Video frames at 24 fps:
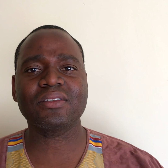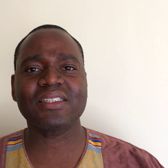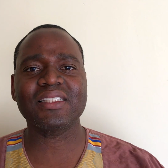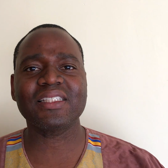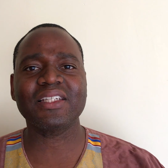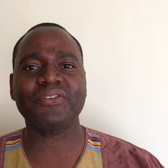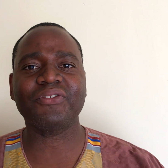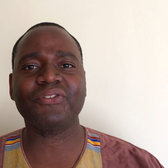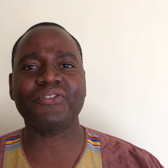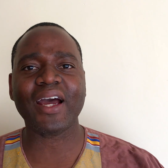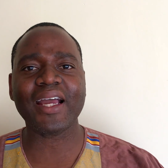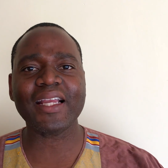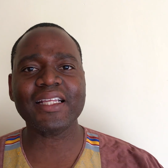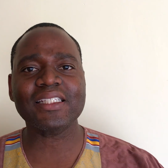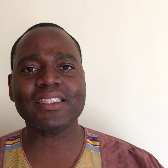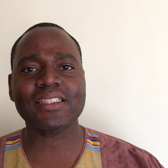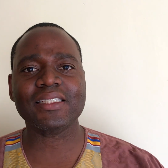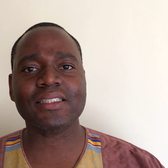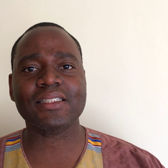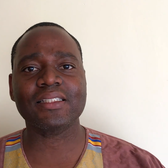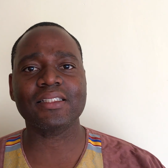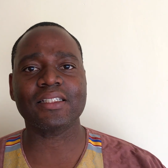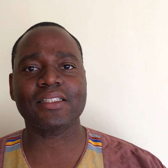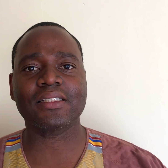see
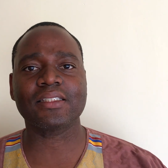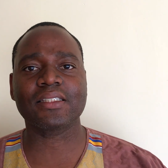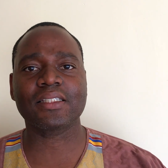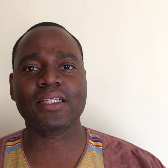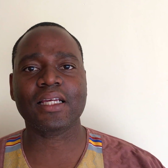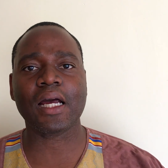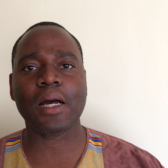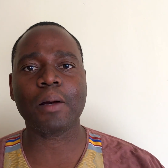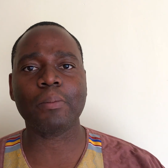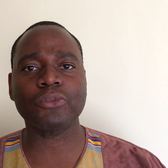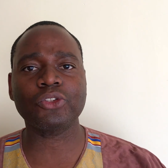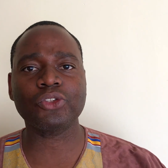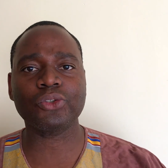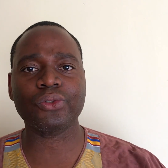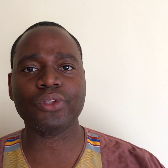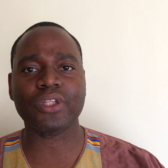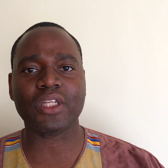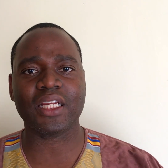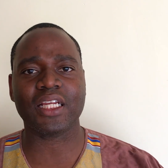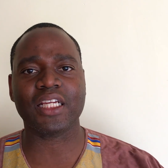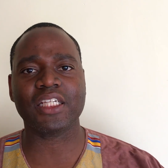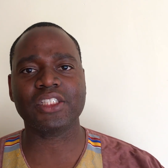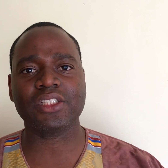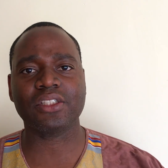righteousness come to the
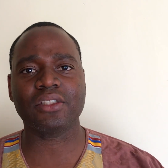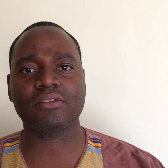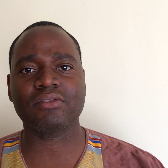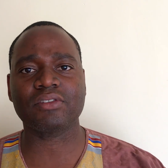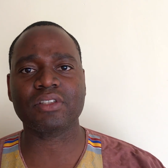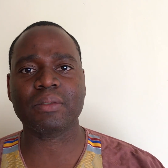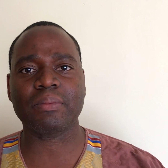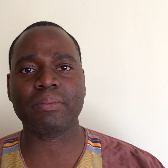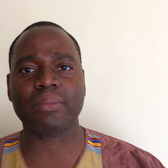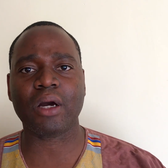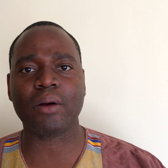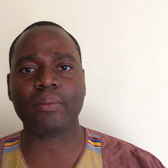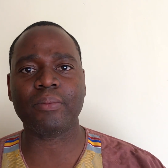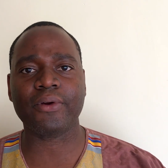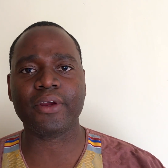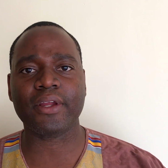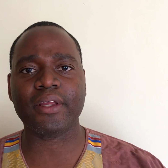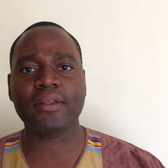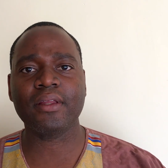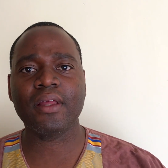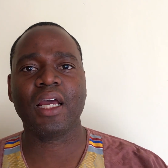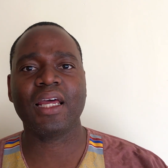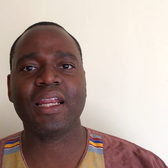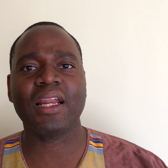nation of Zimbabwe.
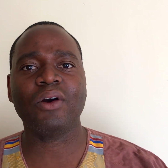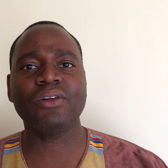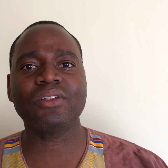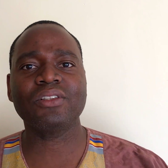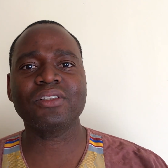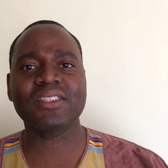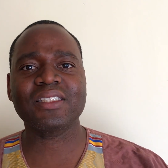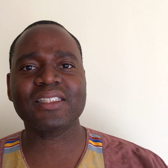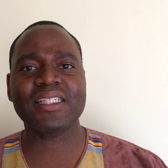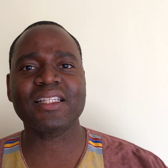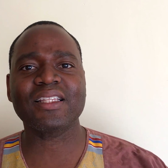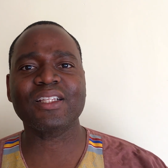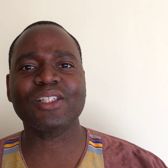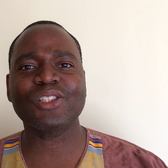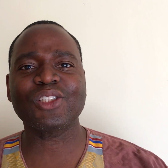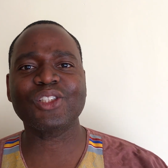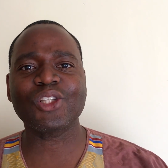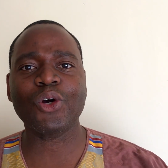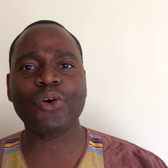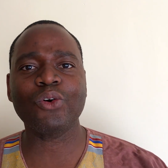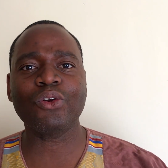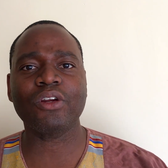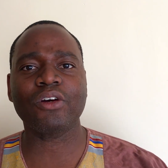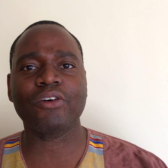And I want to see the
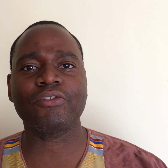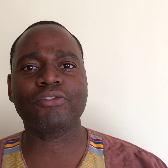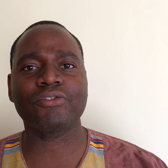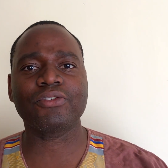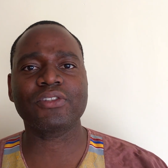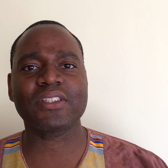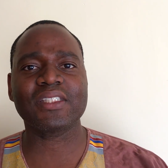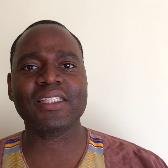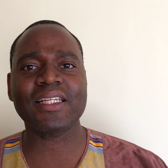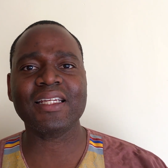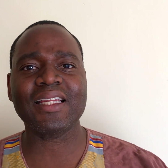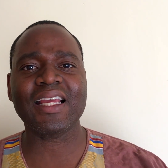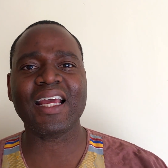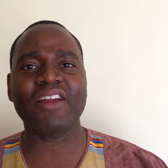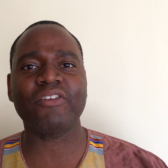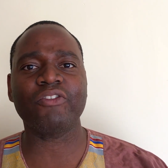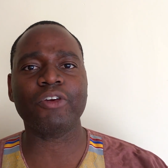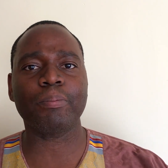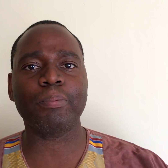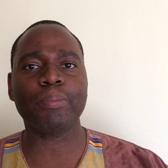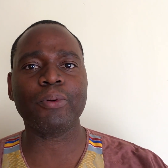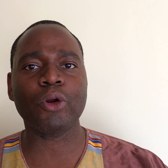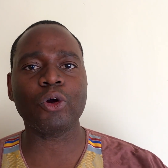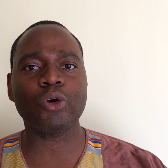stone of sin and
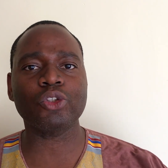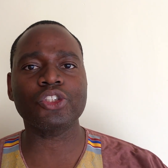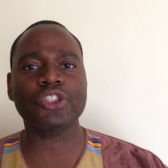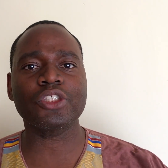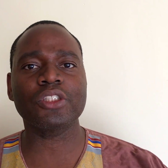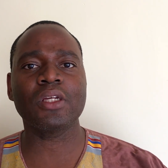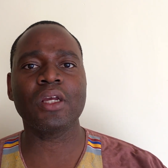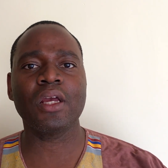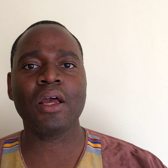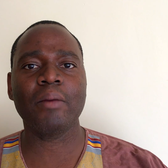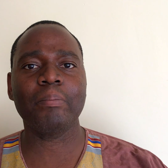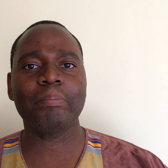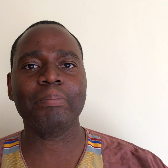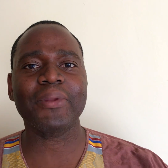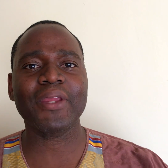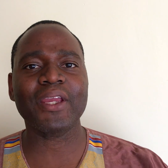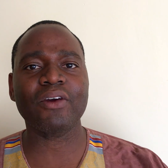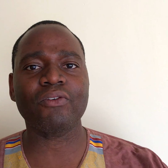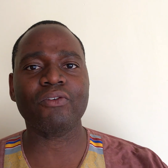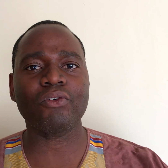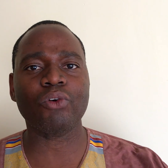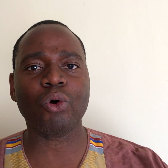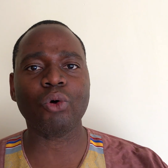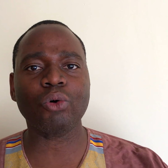reproach
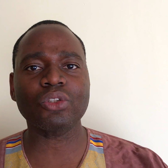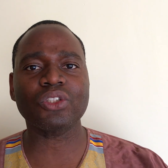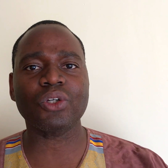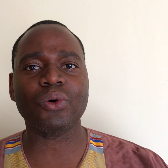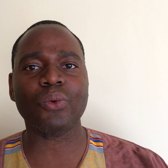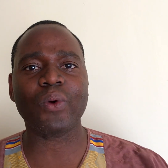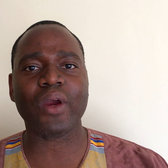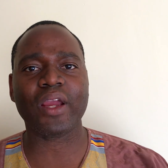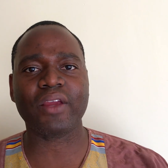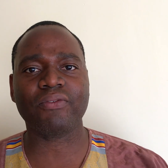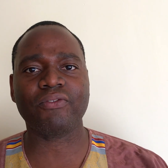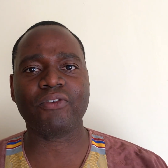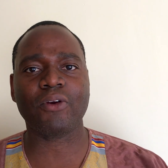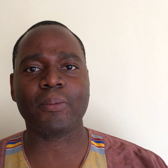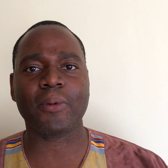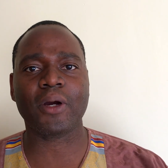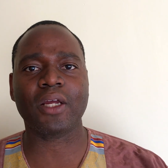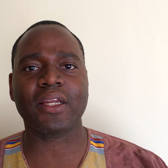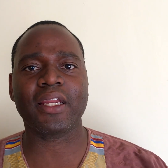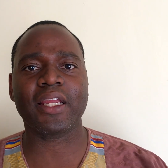being rolled away from our